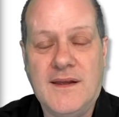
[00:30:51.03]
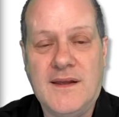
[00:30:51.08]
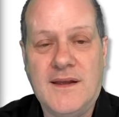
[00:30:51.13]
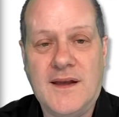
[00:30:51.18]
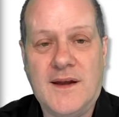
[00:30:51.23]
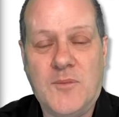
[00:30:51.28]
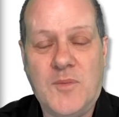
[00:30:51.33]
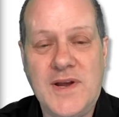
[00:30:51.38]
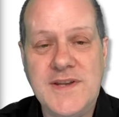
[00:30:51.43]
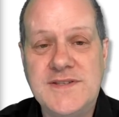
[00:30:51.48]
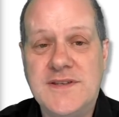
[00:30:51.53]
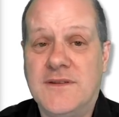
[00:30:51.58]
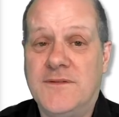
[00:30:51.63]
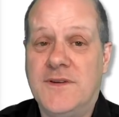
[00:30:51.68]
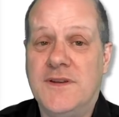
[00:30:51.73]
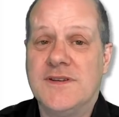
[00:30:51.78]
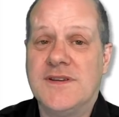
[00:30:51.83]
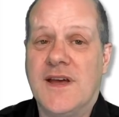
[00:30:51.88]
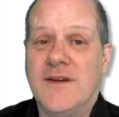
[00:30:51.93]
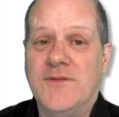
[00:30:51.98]
I'm waiting for
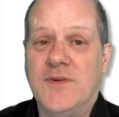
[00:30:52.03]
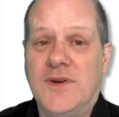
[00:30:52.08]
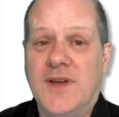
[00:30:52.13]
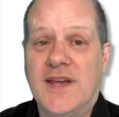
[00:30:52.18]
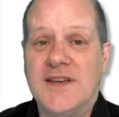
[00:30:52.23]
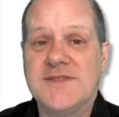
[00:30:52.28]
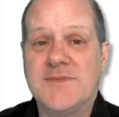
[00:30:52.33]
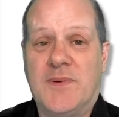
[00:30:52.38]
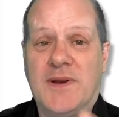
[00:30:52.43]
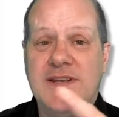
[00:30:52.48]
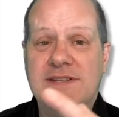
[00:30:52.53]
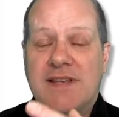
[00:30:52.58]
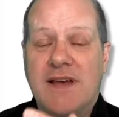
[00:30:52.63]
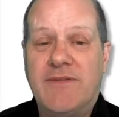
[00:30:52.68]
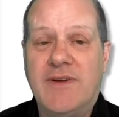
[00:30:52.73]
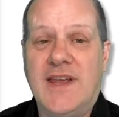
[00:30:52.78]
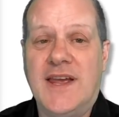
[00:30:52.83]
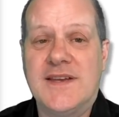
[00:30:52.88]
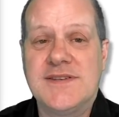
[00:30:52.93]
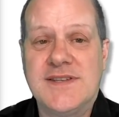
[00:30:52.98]
you to have your guess. Please have
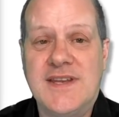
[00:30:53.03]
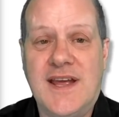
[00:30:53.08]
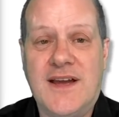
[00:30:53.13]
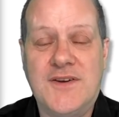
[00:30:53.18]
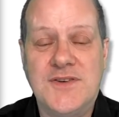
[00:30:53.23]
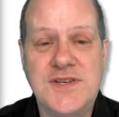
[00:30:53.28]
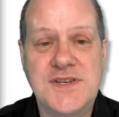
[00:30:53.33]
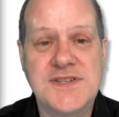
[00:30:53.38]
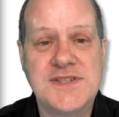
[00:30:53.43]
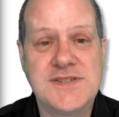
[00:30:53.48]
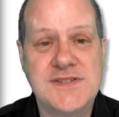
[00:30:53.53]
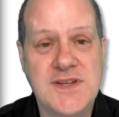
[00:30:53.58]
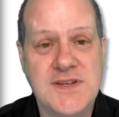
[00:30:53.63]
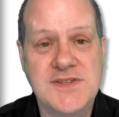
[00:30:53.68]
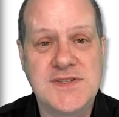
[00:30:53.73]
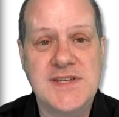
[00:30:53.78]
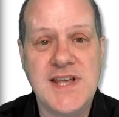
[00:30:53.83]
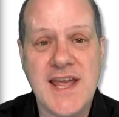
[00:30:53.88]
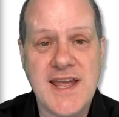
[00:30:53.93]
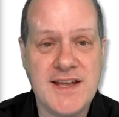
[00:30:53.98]
a guess now. Just
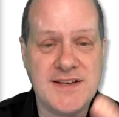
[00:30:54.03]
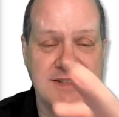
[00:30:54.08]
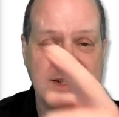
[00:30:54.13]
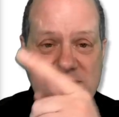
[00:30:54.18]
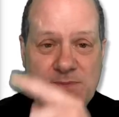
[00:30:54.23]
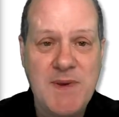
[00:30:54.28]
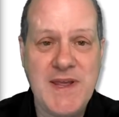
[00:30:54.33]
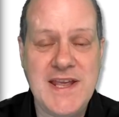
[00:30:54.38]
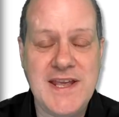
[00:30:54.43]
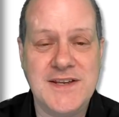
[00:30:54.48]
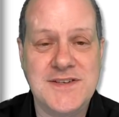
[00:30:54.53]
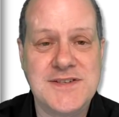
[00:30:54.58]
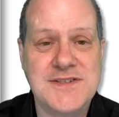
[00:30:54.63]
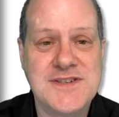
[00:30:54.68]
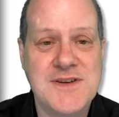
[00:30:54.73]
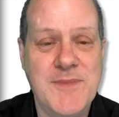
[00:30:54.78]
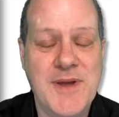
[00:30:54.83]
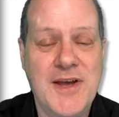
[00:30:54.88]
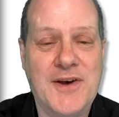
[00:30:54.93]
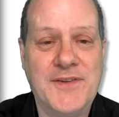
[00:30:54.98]
say it, speak it
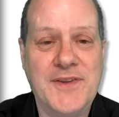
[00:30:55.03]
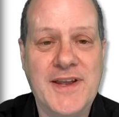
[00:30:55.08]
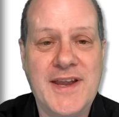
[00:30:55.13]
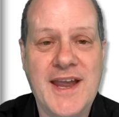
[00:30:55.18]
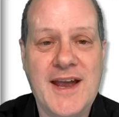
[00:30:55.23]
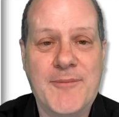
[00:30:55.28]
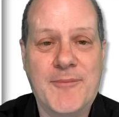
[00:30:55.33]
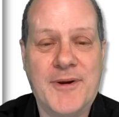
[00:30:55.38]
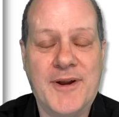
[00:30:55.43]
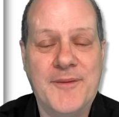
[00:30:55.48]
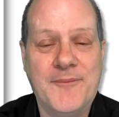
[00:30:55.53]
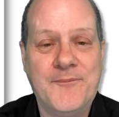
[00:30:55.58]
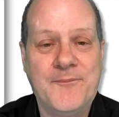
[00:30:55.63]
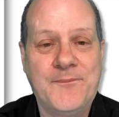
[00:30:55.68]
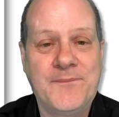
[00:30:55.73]
to me on the camera.